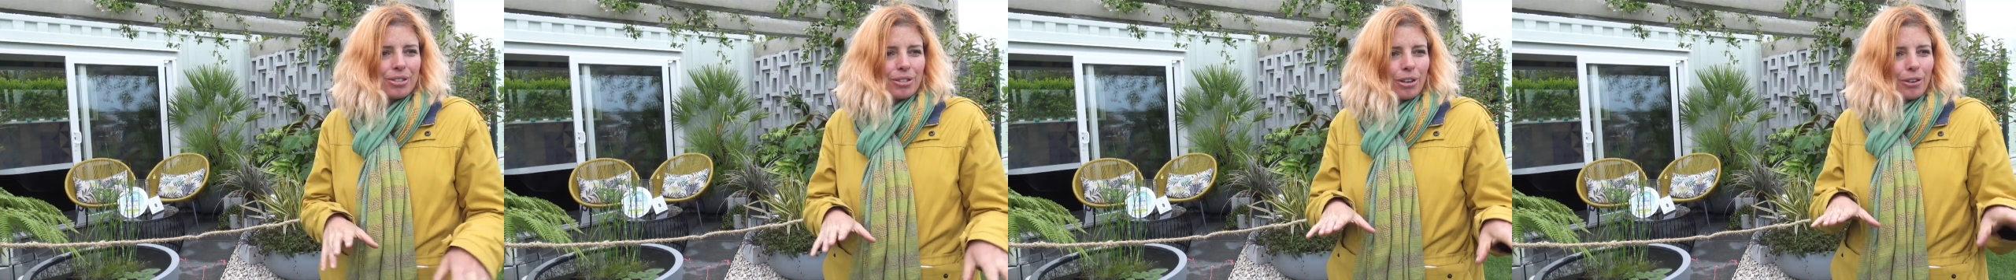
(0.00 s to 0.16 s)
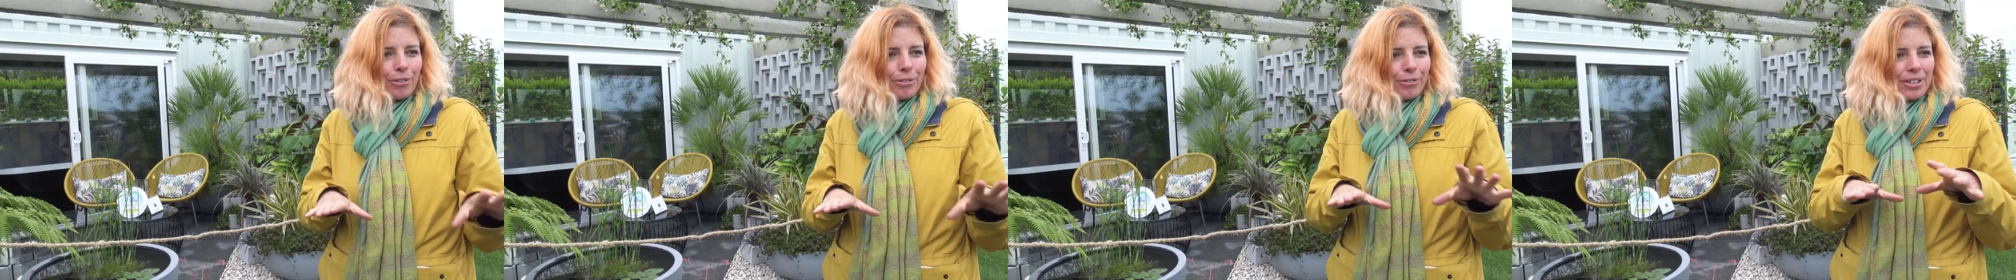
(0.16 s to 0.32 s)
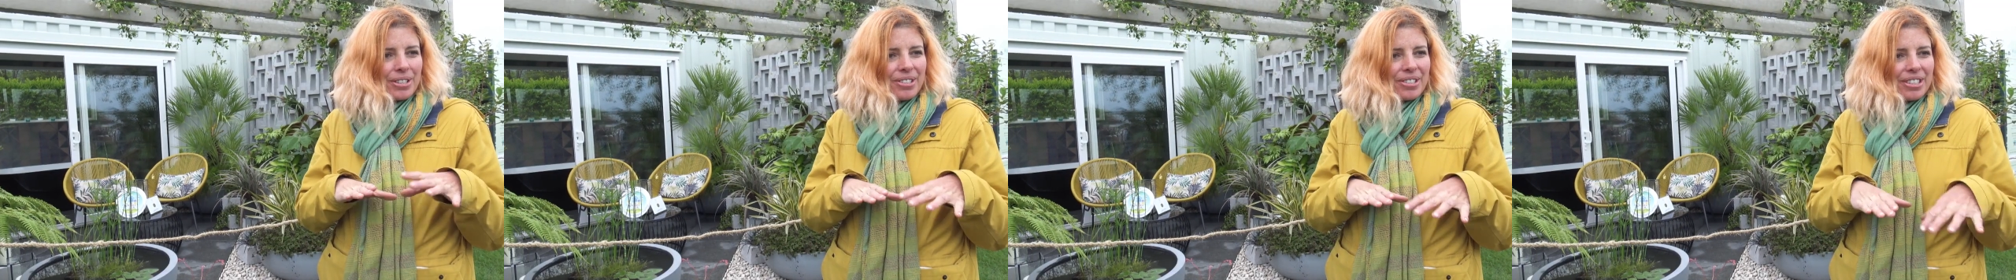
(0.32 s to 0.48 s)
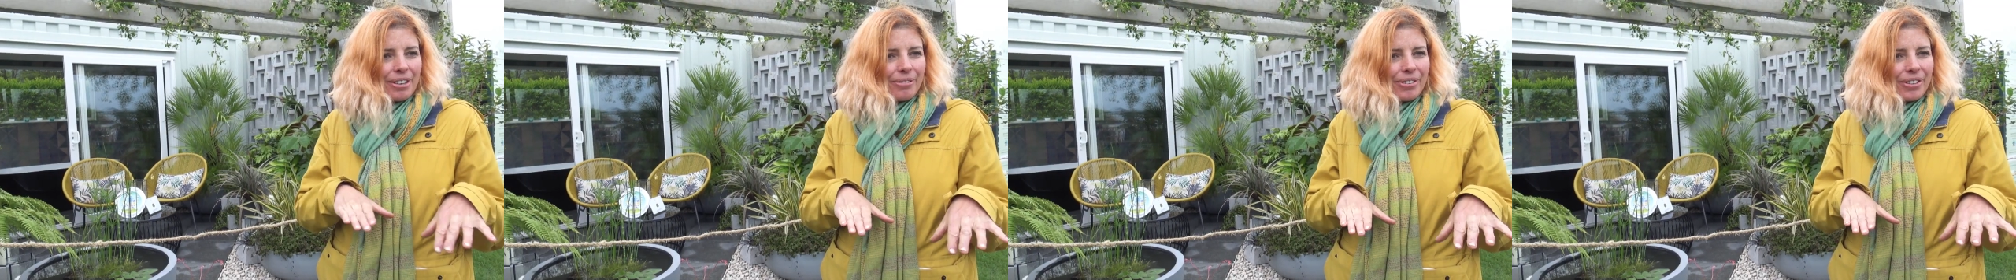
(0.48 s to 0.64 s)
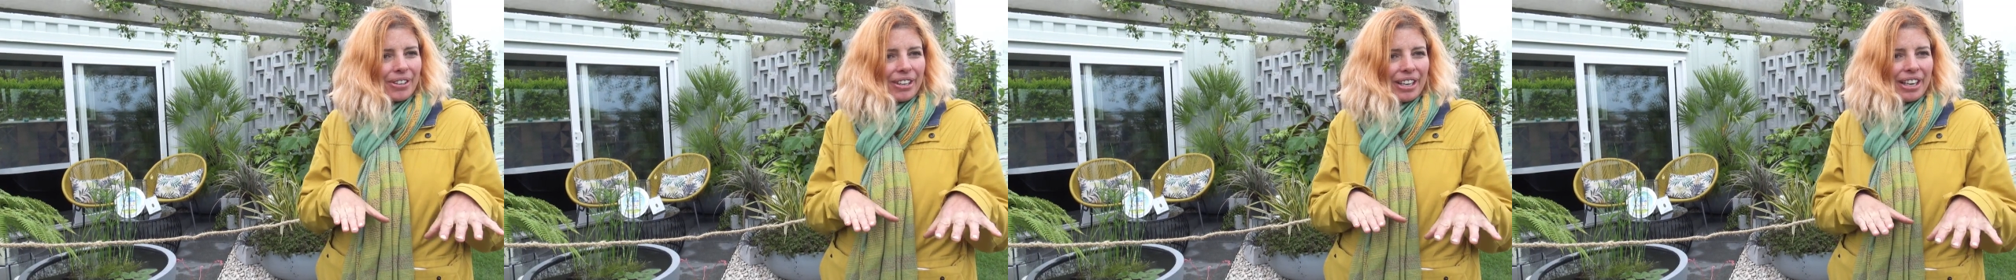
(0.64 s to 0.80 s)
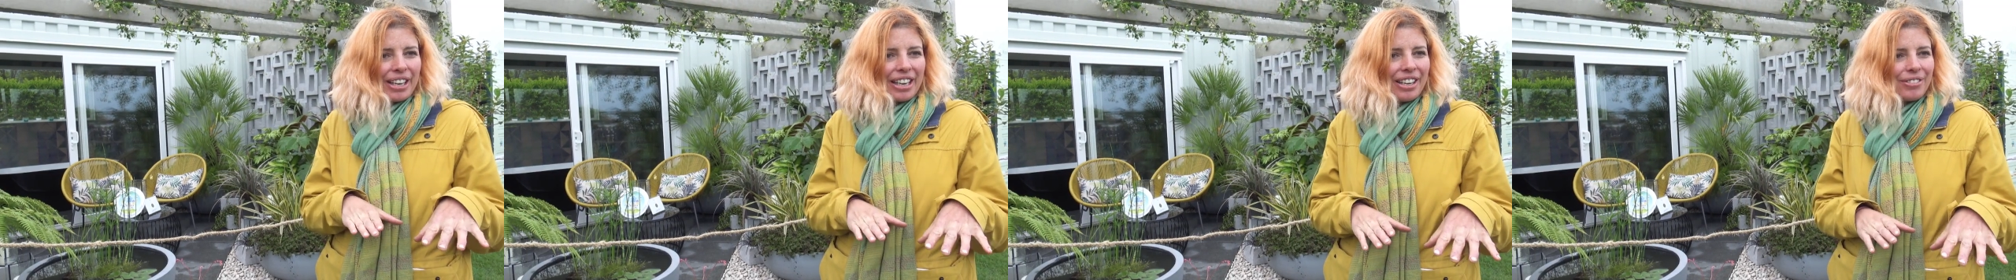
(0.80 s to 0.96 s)
softens
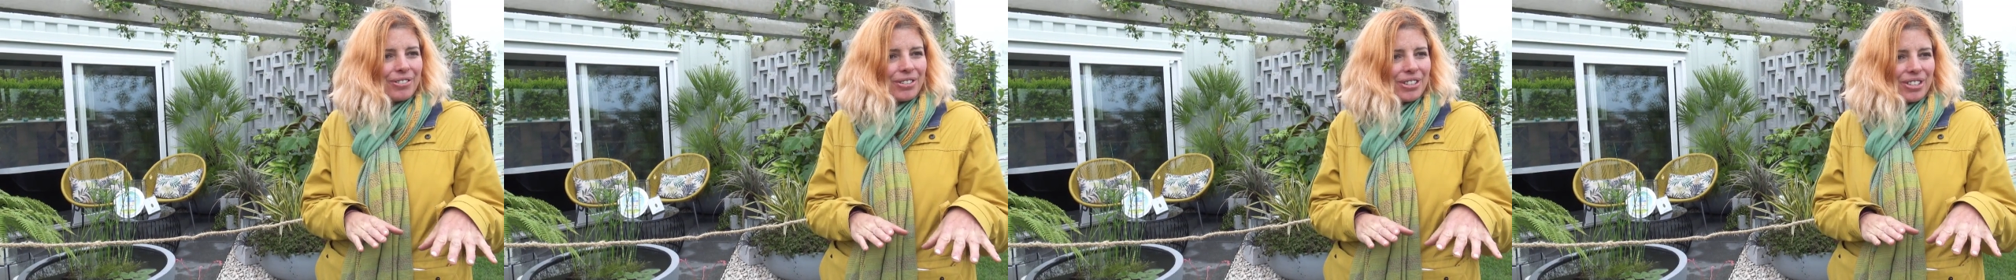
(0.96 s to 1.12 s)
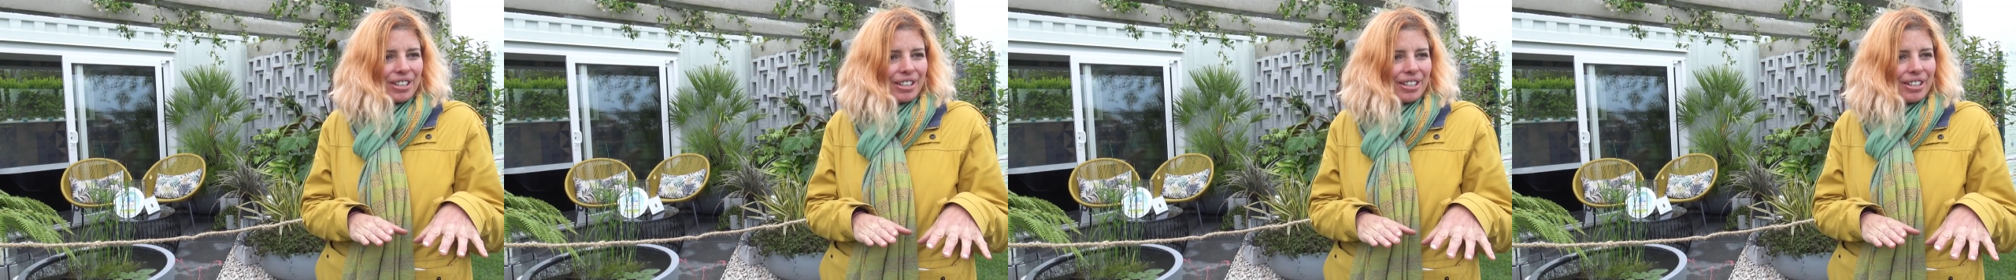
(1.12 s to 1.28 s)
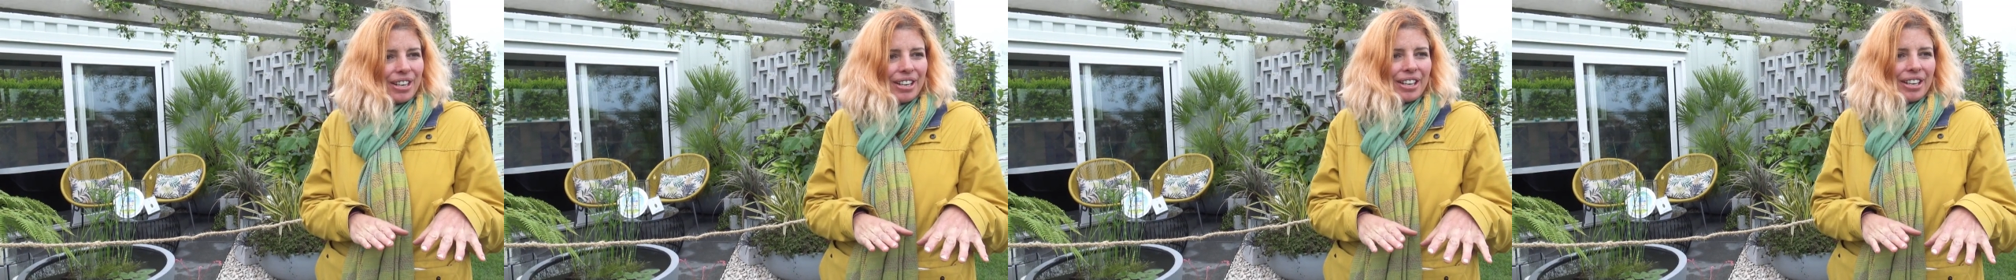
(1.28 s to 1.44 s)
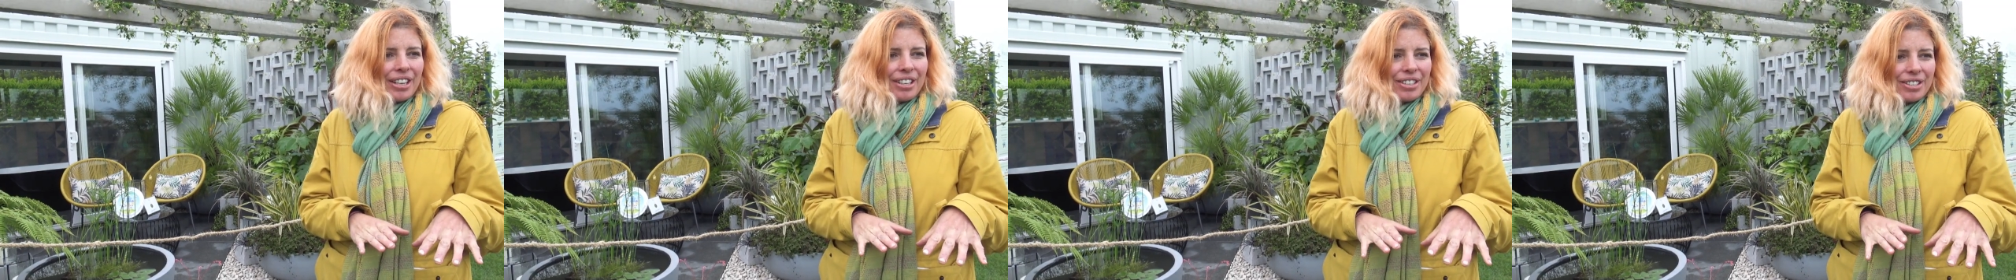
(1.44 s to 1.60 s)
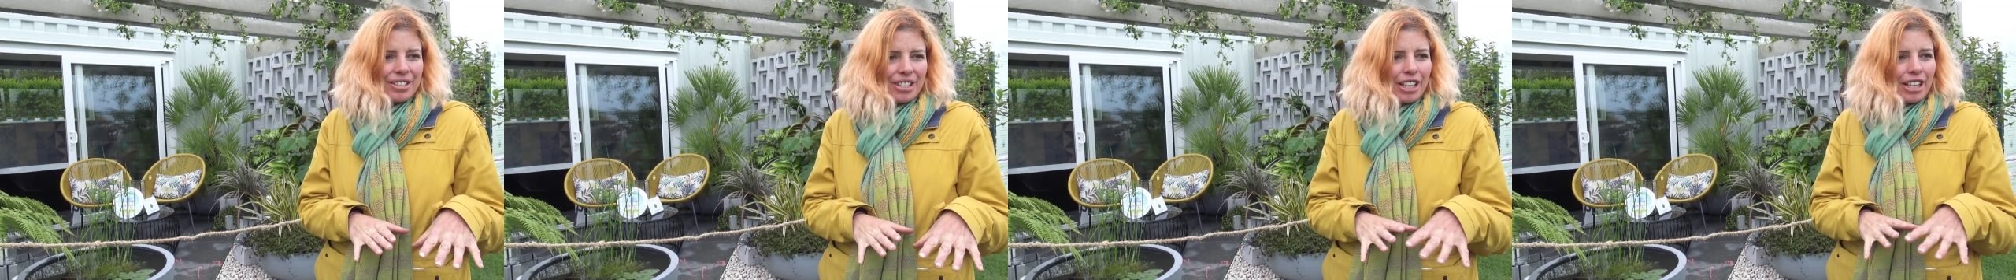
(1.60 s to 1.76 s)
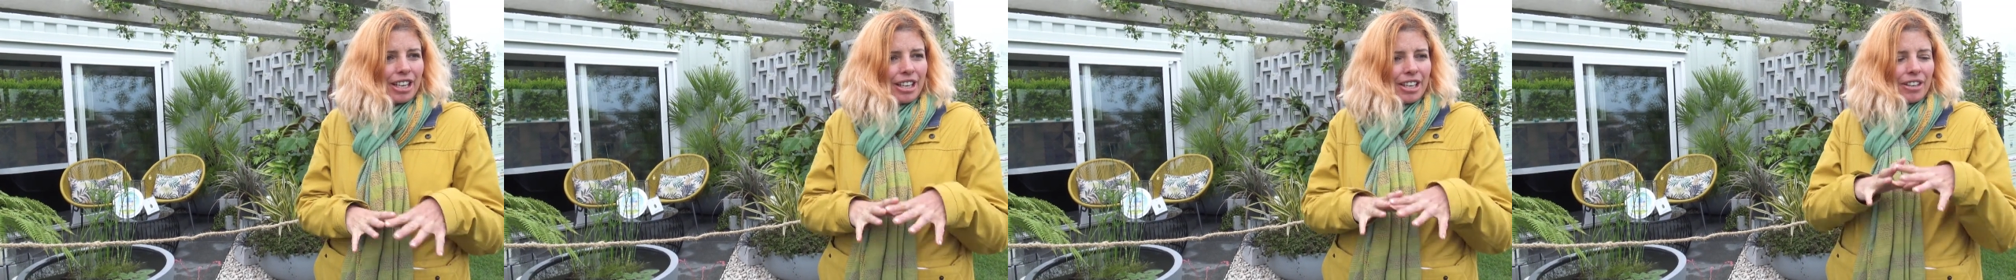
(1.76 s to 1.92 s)
everything up. So
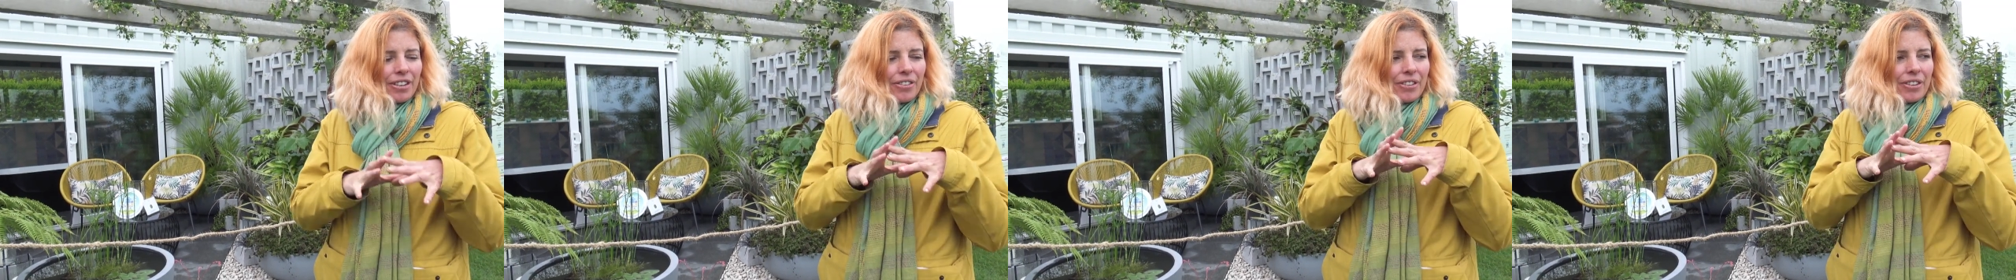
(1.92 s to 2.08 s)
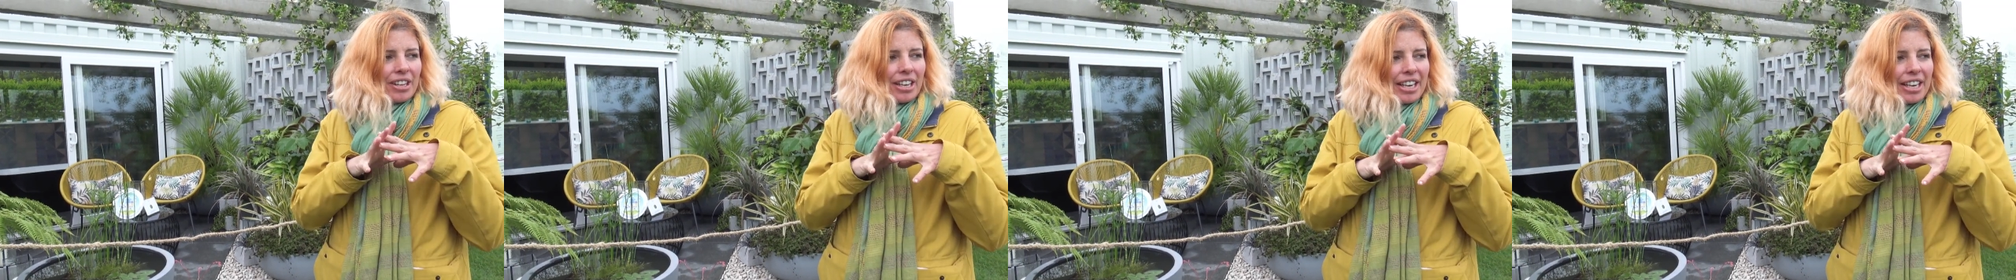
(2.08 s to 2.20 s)
that